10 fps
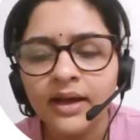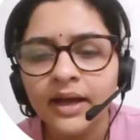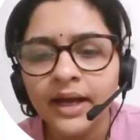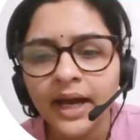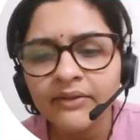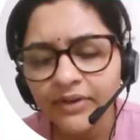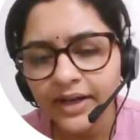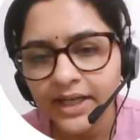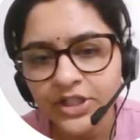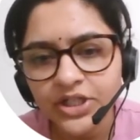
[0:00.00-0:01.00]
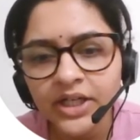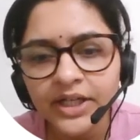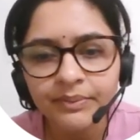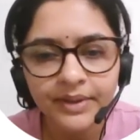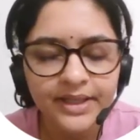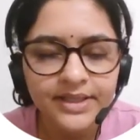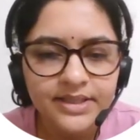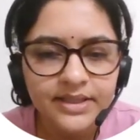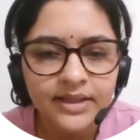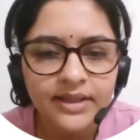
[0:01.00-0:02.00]
and financial independence.
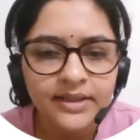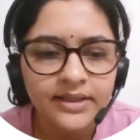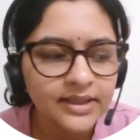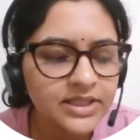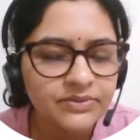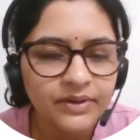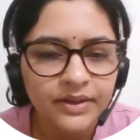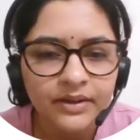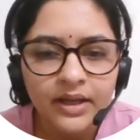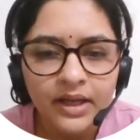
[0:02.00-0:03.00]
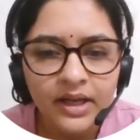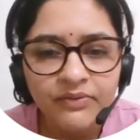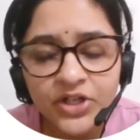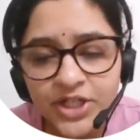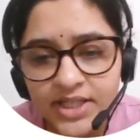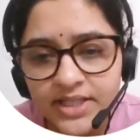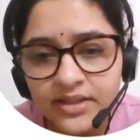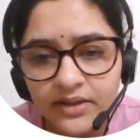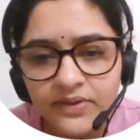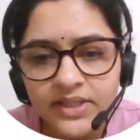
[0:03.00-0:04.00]
Next one, efficient
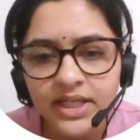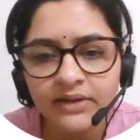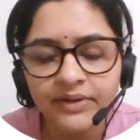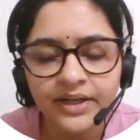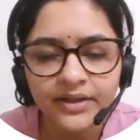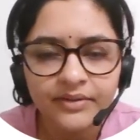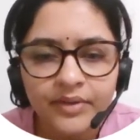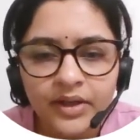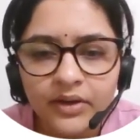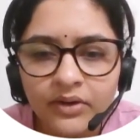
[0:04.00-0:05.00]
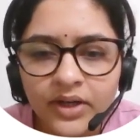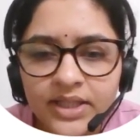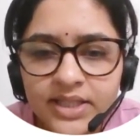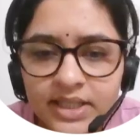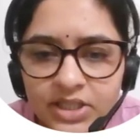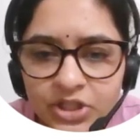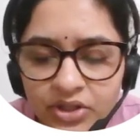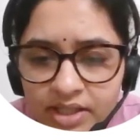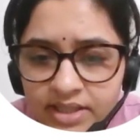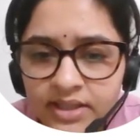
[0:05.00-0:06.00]
service delivery. Okay, this
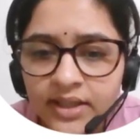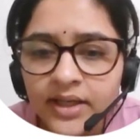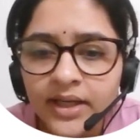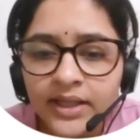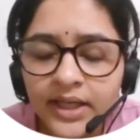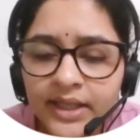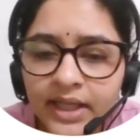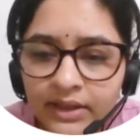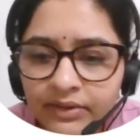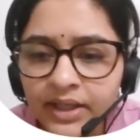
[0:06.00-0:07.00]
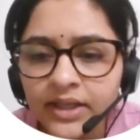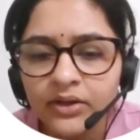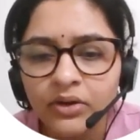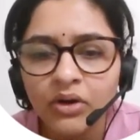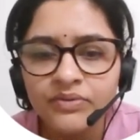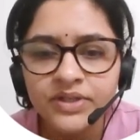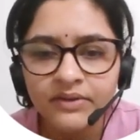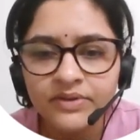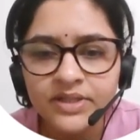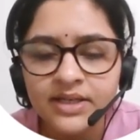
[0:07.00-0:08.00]
ensures that delivery of
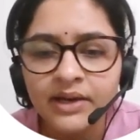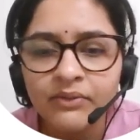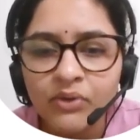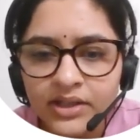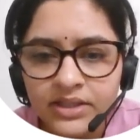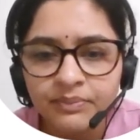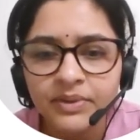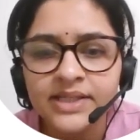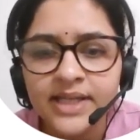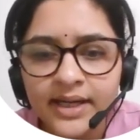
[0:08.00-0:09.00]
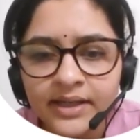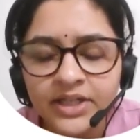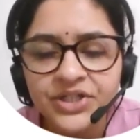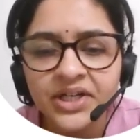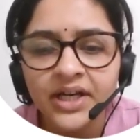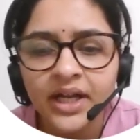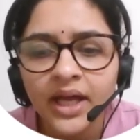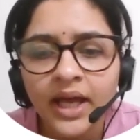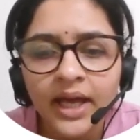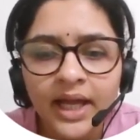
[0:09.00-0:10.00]
services like water supply, sanitation,
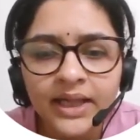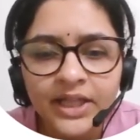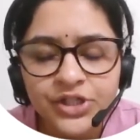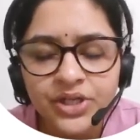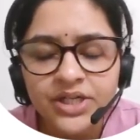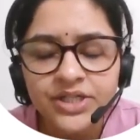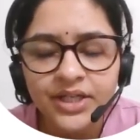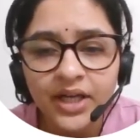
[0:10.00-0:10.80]
health education are